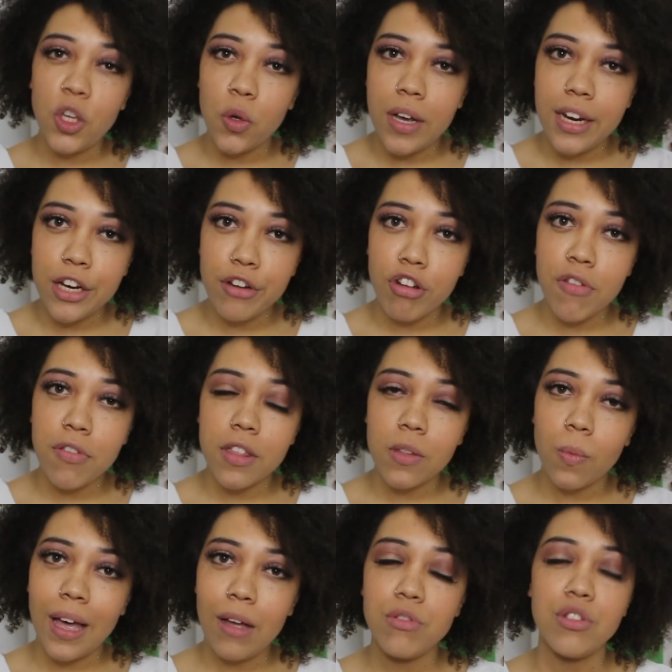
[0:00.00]
your inner truth as
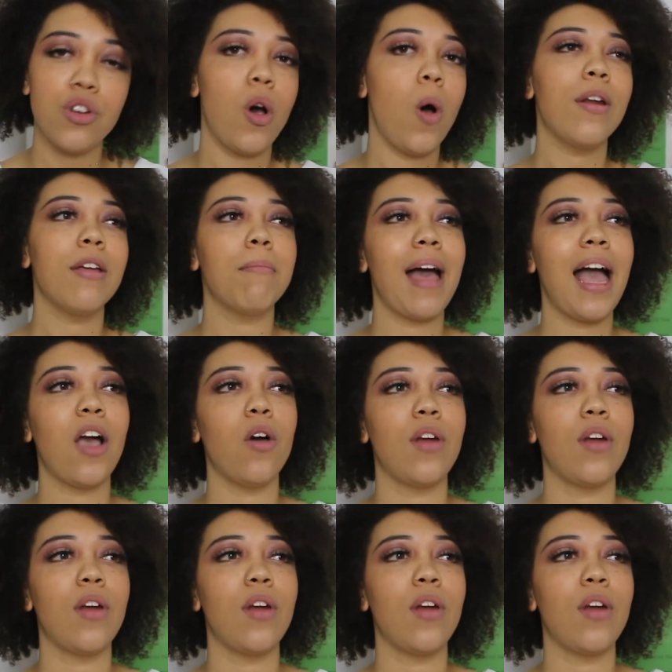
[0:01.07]
well. So not holding back